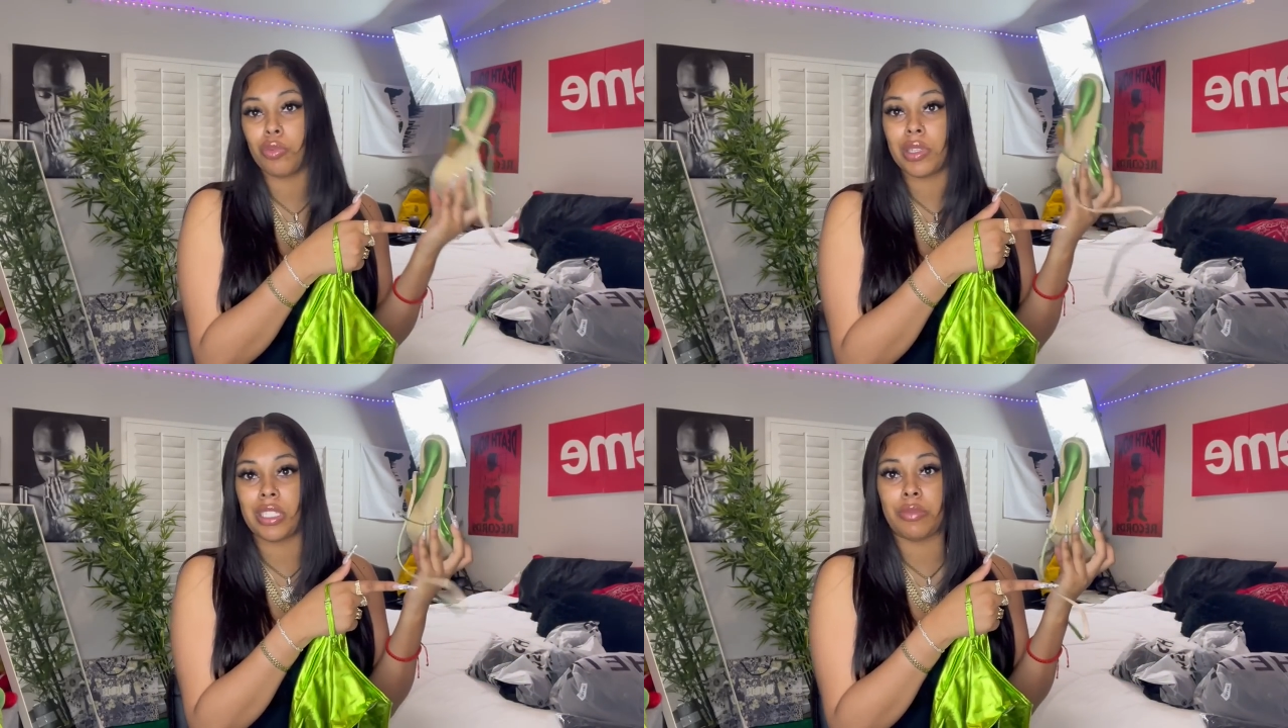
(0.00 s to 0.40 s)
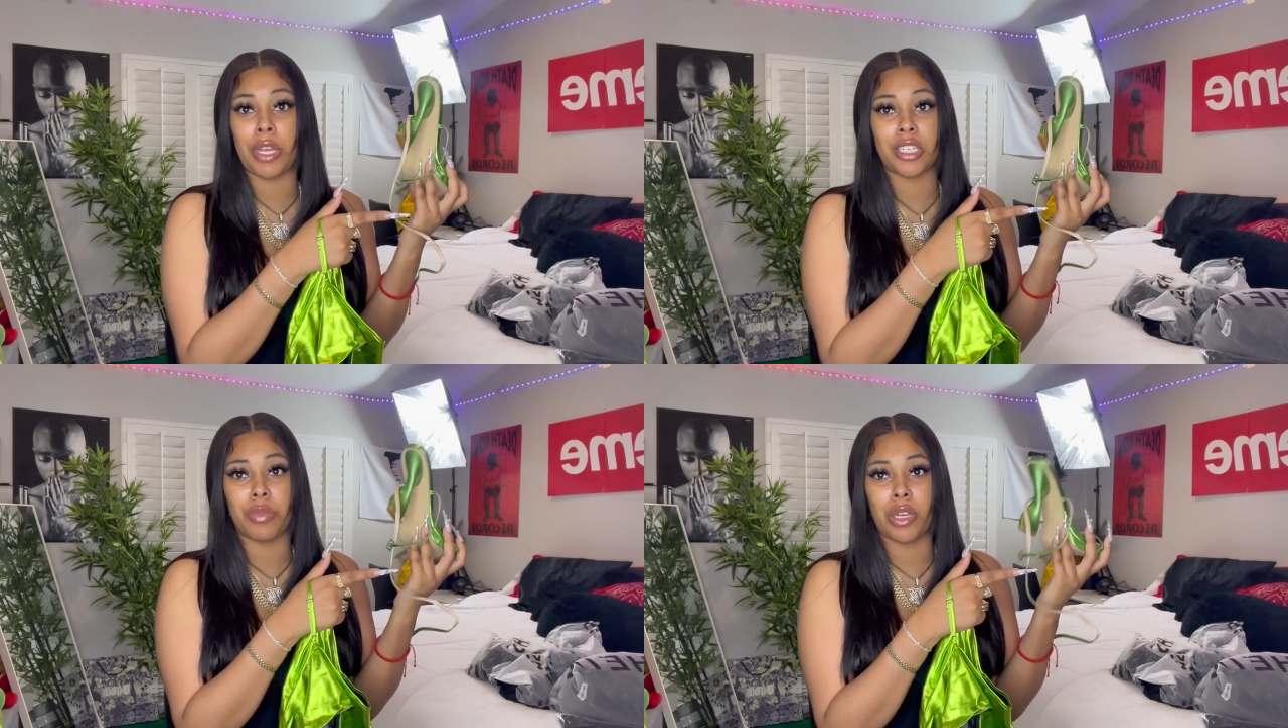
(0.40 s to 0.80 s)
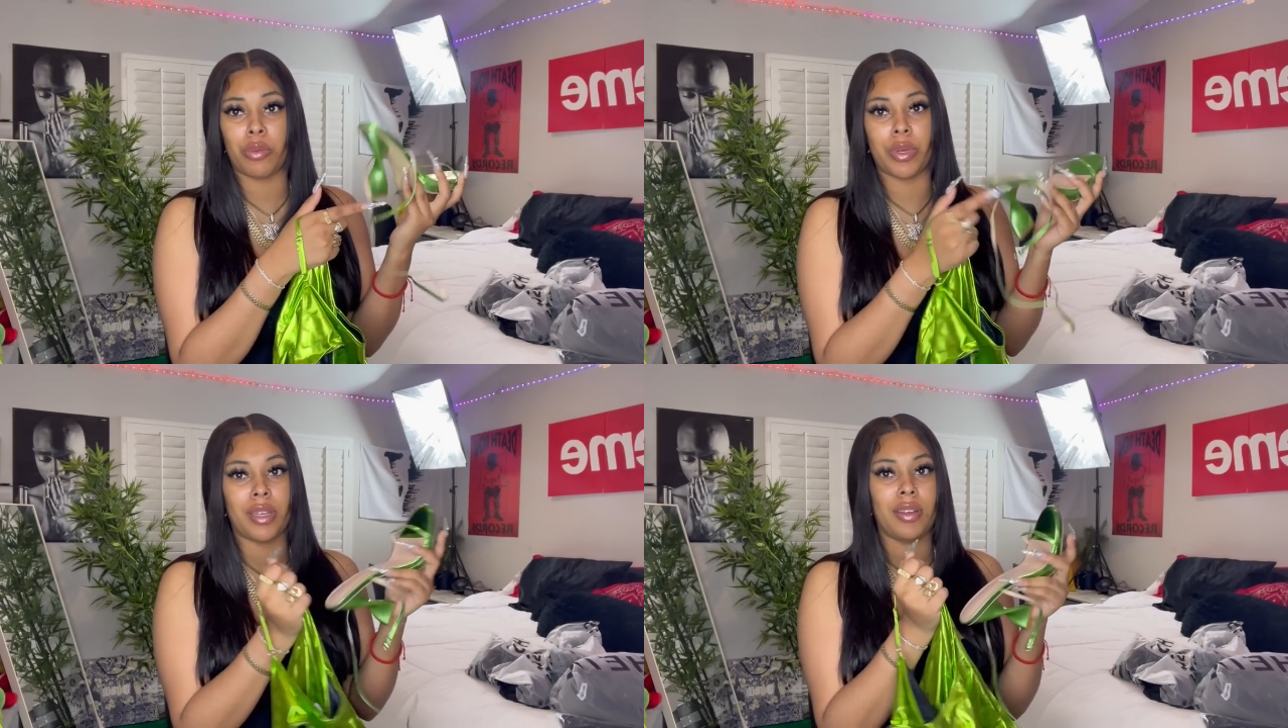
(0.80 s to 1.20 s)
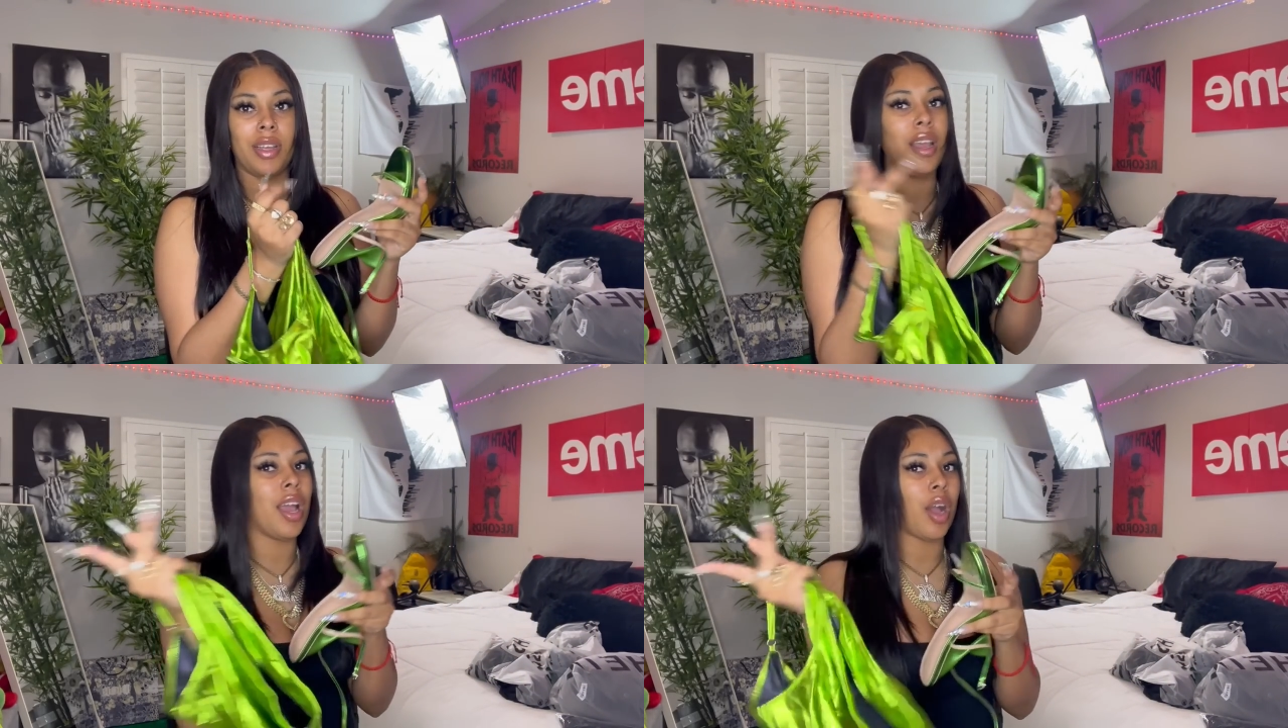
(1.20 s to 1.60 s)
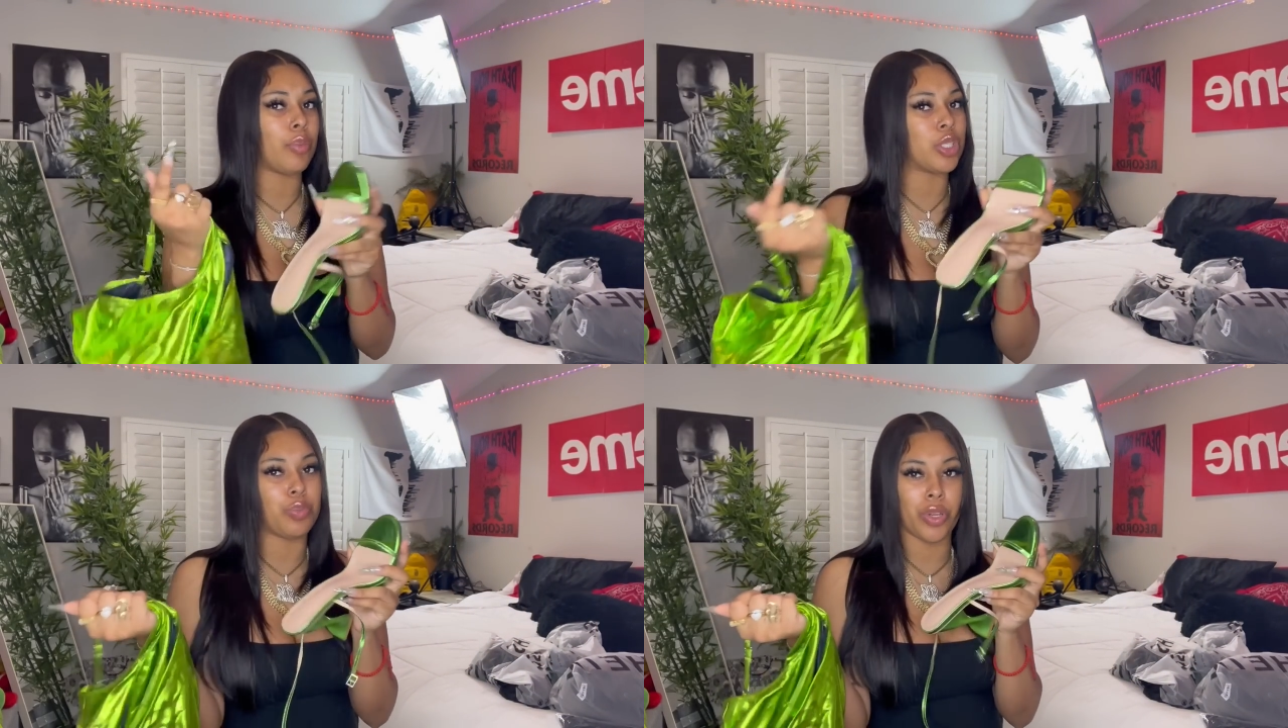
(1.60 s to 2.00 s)
that these match better. But I'm gonna
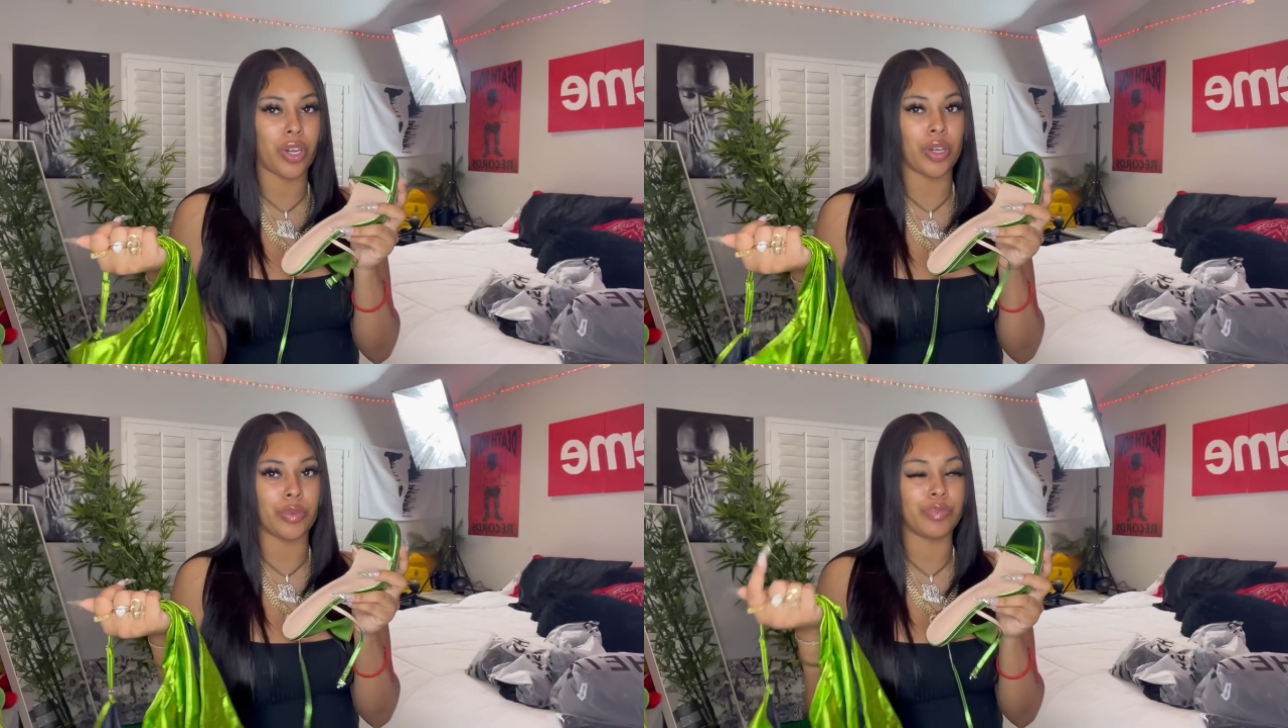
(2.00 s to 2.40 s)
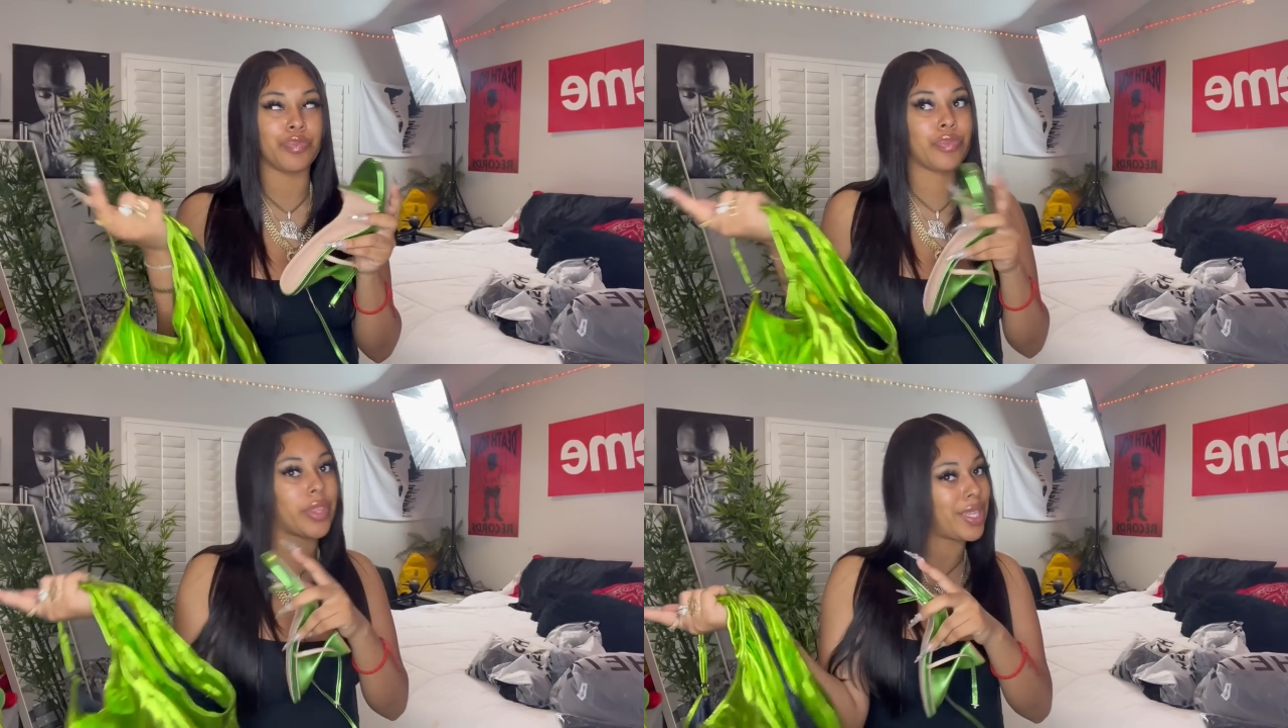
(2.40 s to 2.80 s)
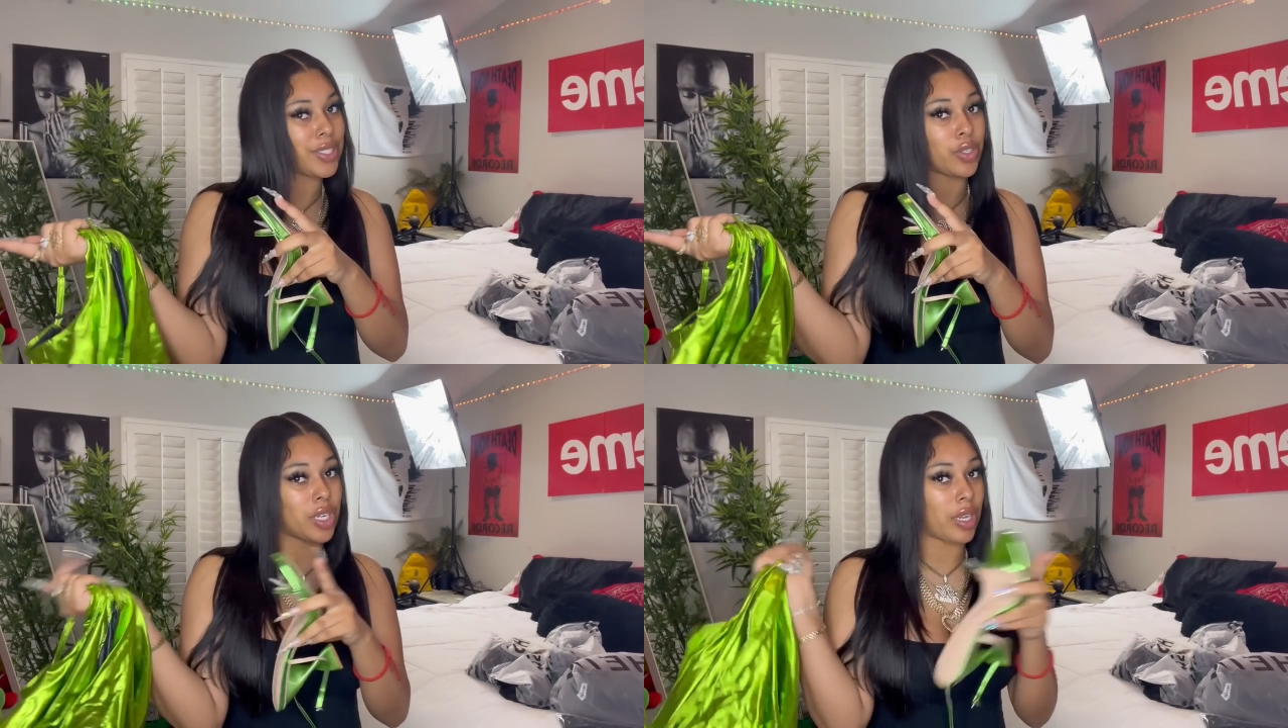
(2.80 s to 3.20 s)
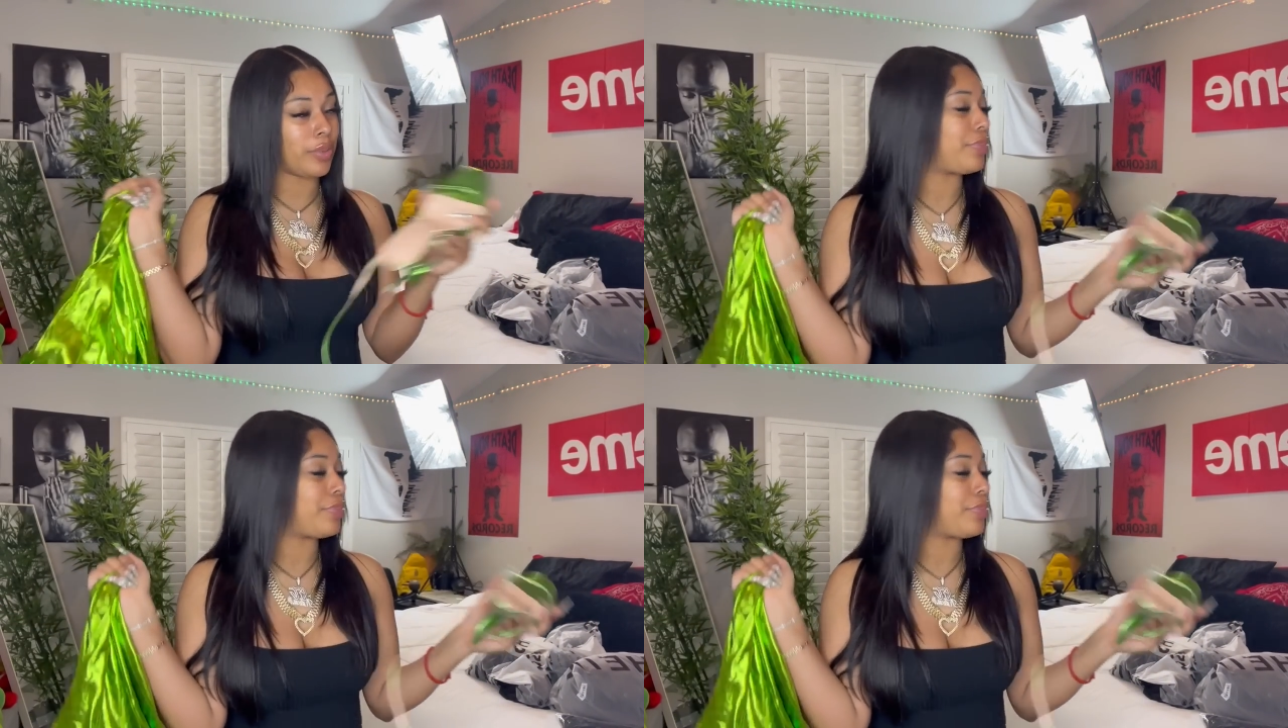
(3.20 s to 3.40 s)
just put it on. Let's go try on.